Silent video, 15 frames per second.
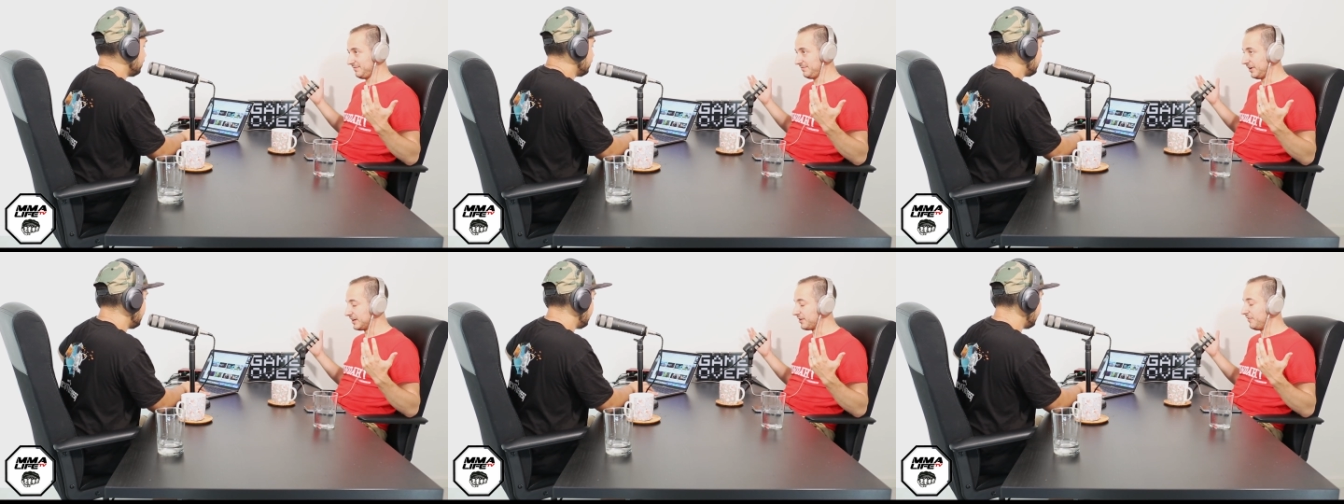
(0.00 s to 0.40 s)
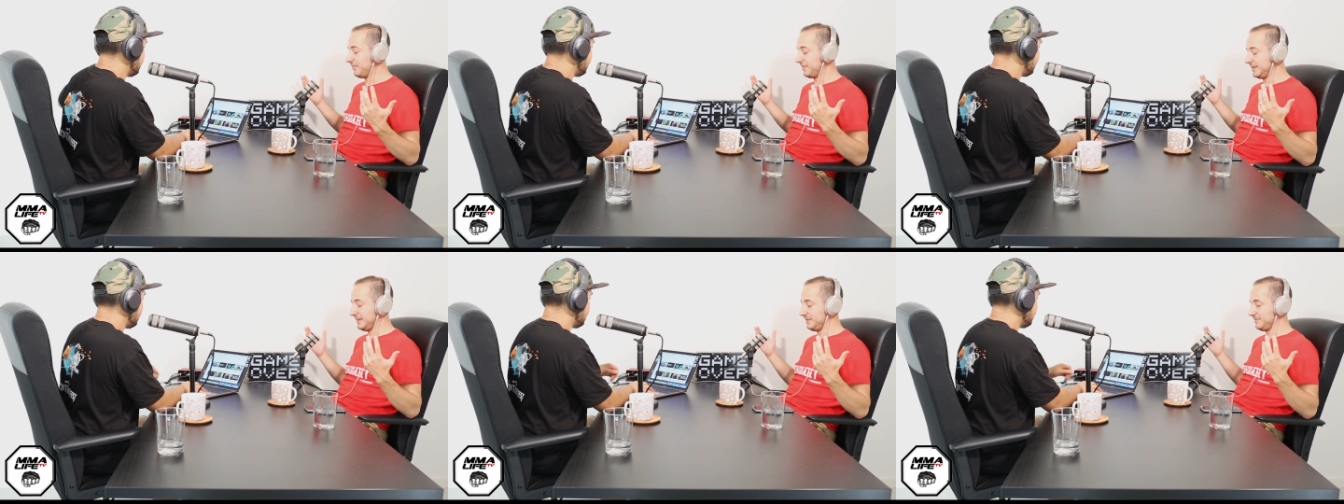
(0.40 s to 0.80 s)
Very
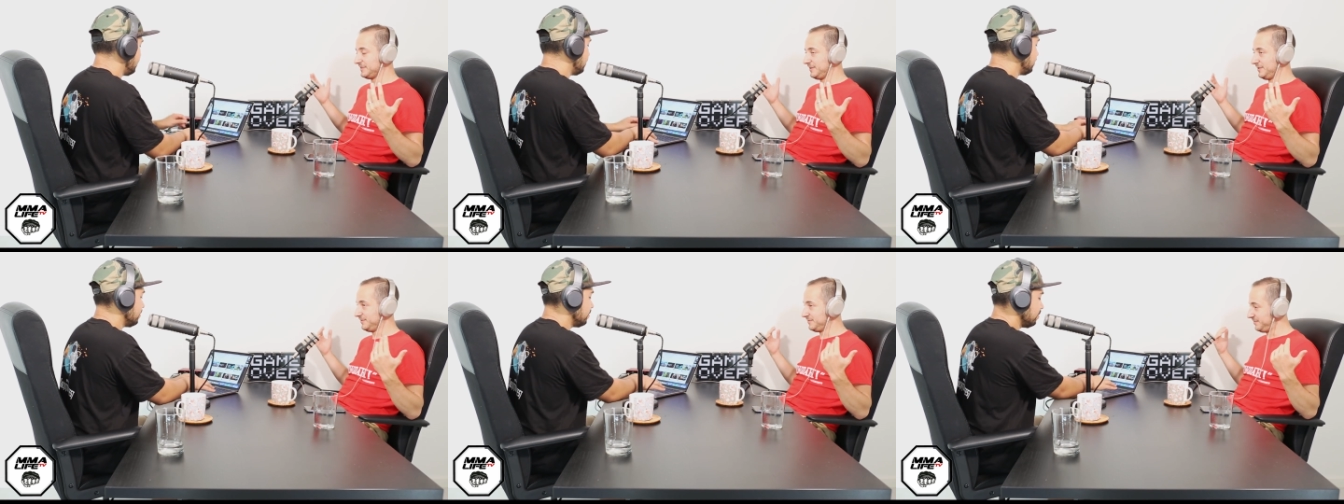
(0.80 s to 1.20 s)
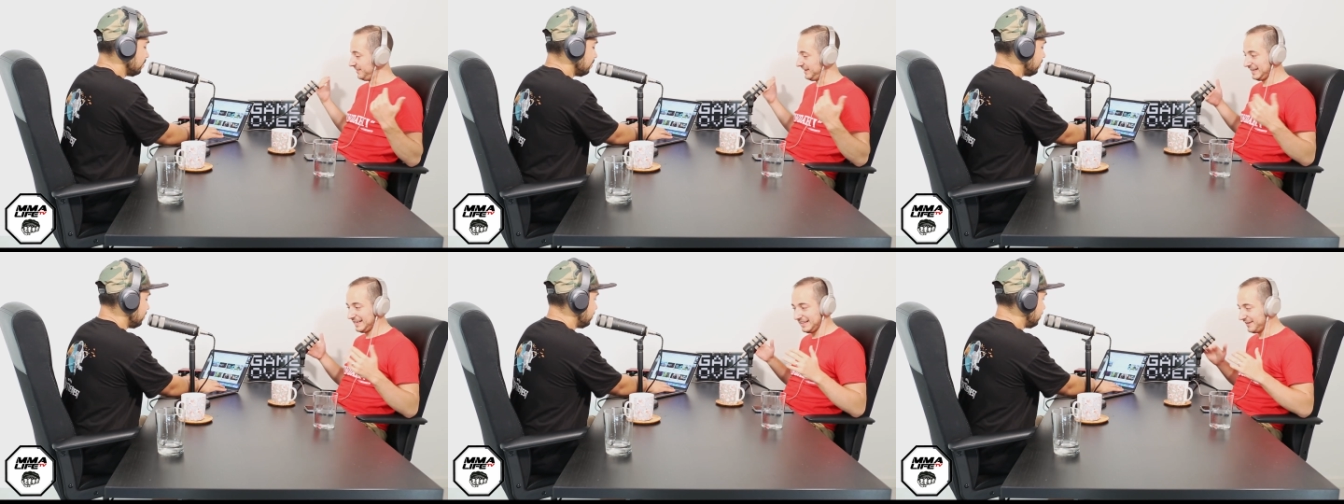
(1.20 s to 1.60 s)
confident in themselves
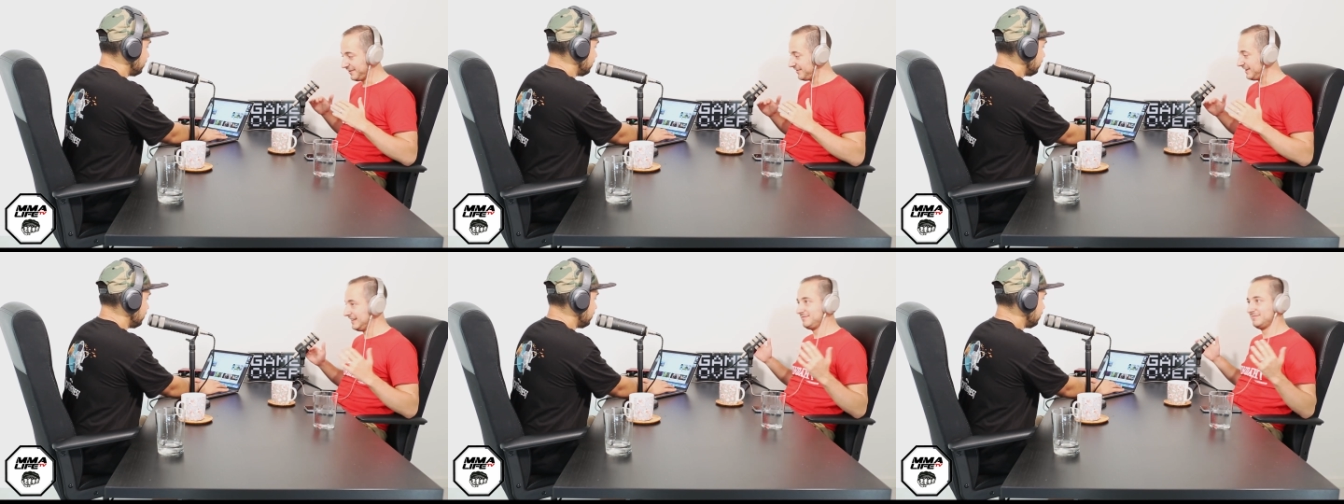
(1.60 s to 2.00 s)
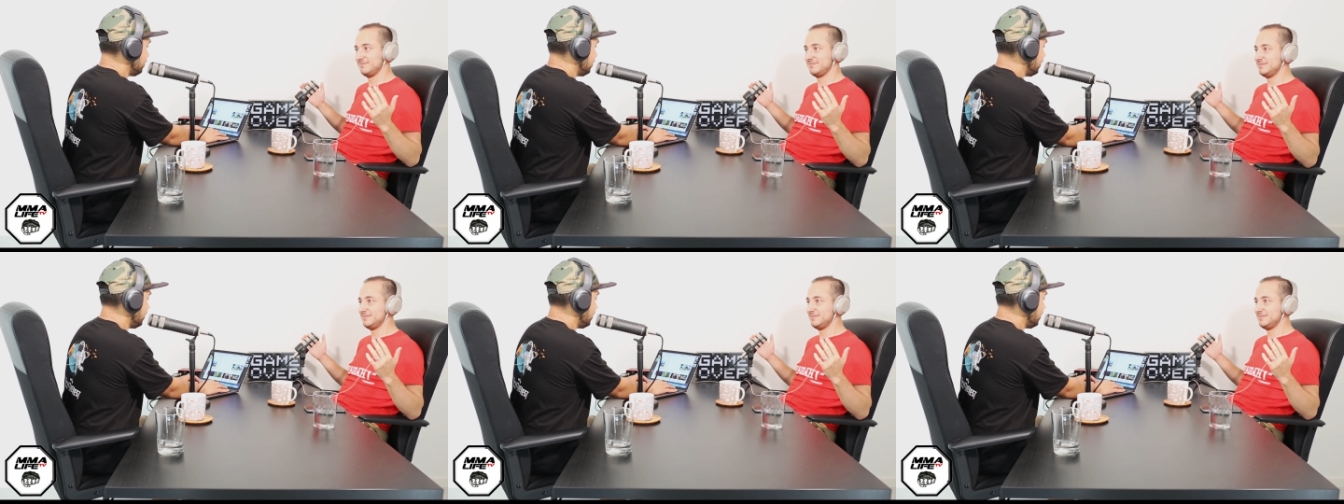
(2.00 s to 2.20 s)
when they get in the ring.